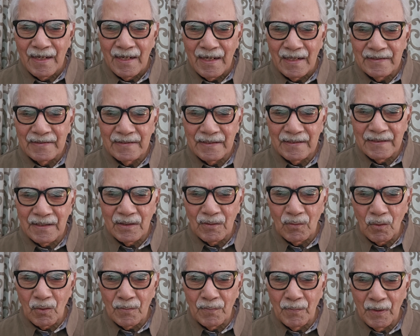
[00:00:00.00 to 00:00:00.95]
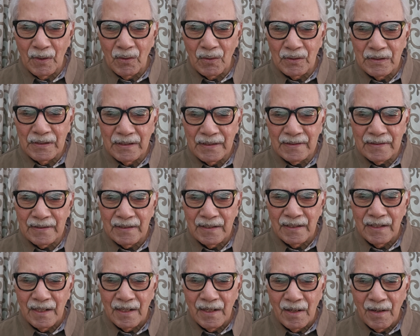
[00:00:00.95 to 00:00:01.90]
And there is a note below this.
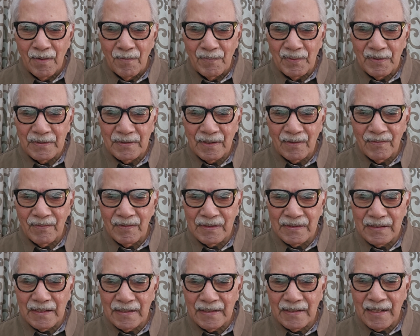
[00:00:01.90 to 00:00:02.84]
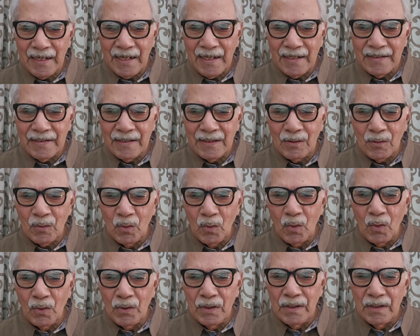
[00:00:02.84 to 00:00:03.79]
Preservation can
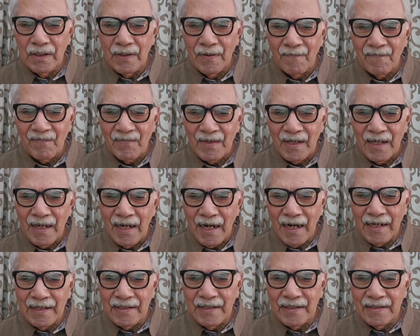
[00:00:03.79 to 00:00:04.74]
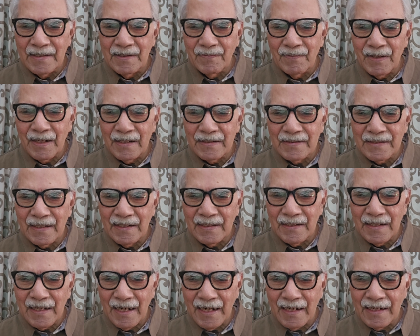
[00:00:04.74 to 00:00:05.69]
include
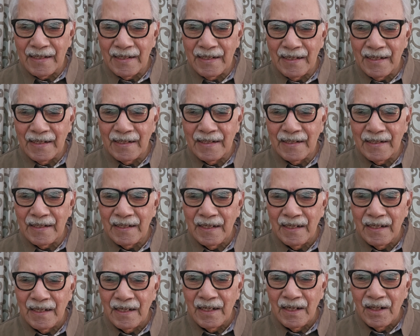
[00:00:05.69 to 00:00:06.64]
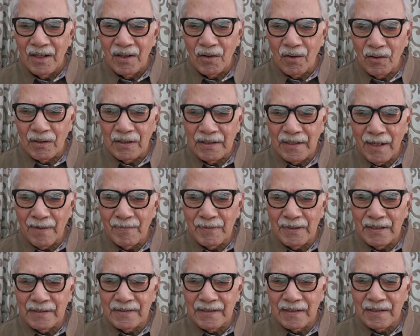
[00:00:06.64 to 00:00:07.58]
identification, handling,
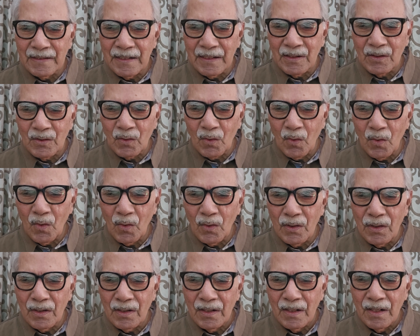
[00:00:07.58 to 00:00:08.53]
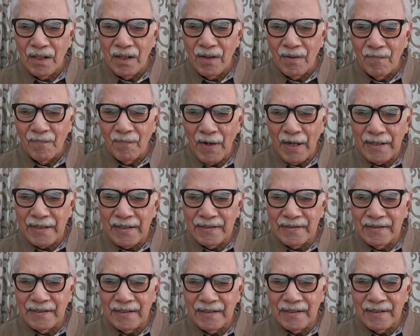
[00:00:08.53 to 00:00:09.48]
contamination control,
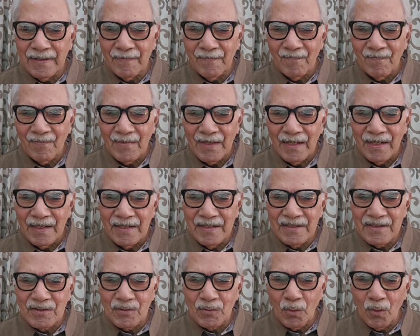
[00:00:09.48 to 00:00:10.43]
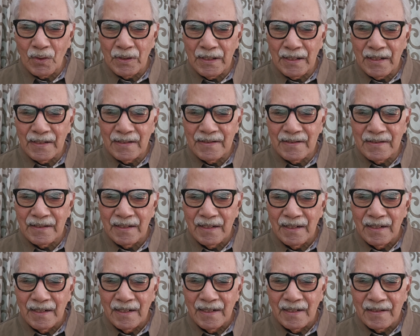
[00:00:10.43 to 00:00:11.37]
packaging, storage,
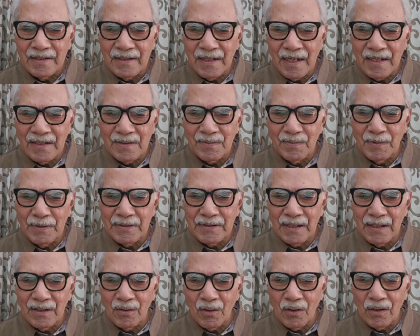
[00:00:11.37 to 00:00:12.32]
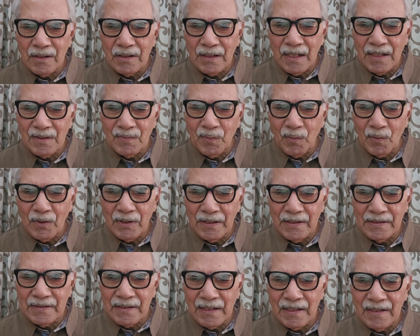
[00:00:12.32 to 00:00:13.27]
transmission or
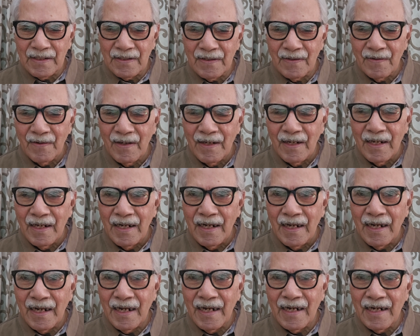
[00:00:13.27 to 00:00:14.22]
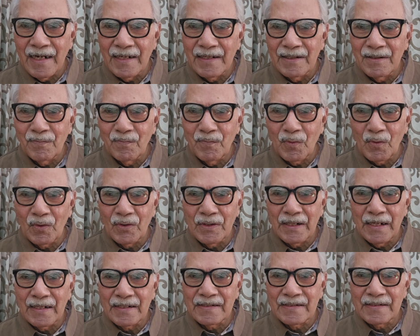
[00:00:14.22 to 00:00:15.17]
transportation, and
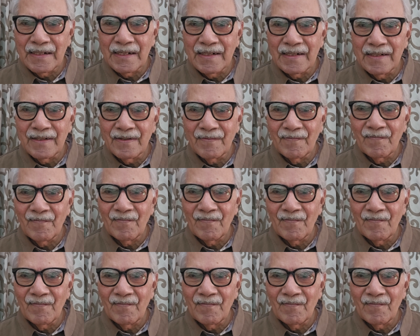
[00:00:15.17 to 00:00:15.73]
protection.